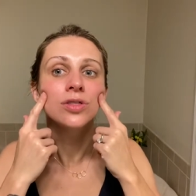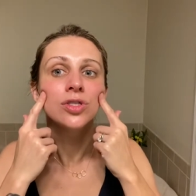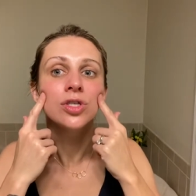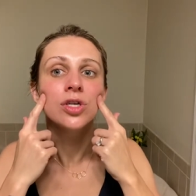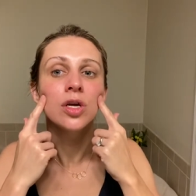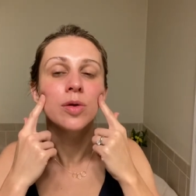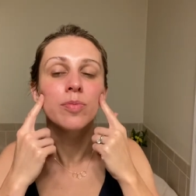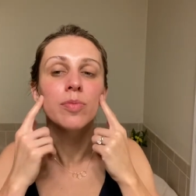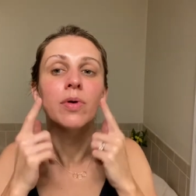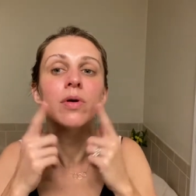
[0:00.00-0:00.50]

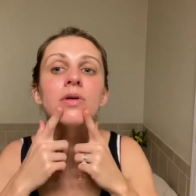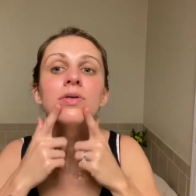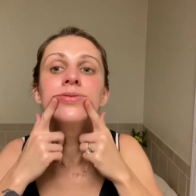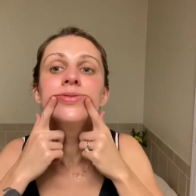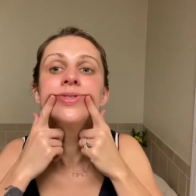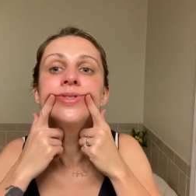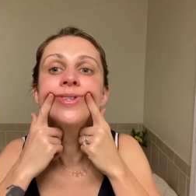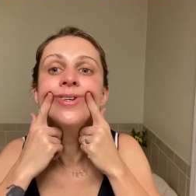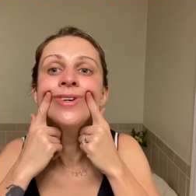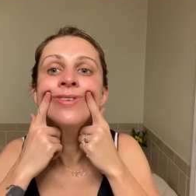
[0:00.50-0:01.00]

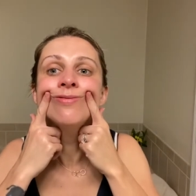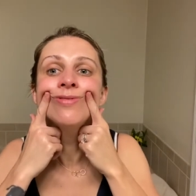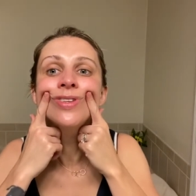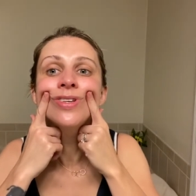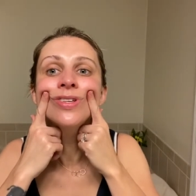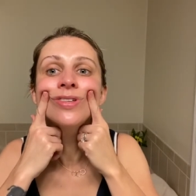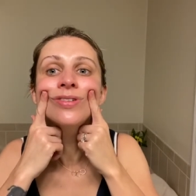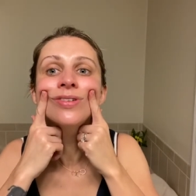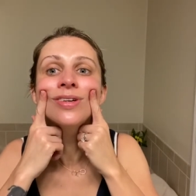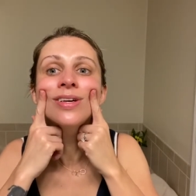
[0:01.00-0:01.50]
cheekbones, up
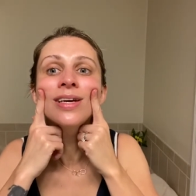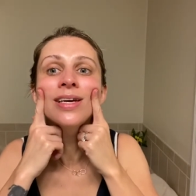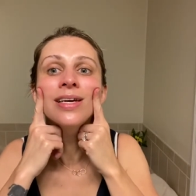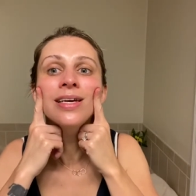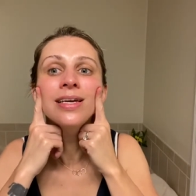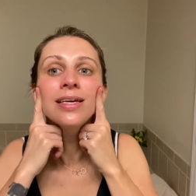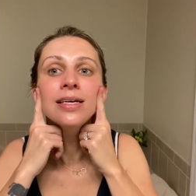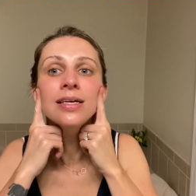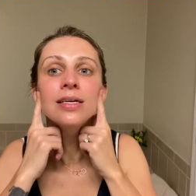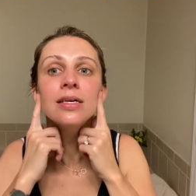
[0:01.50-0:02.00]
this way.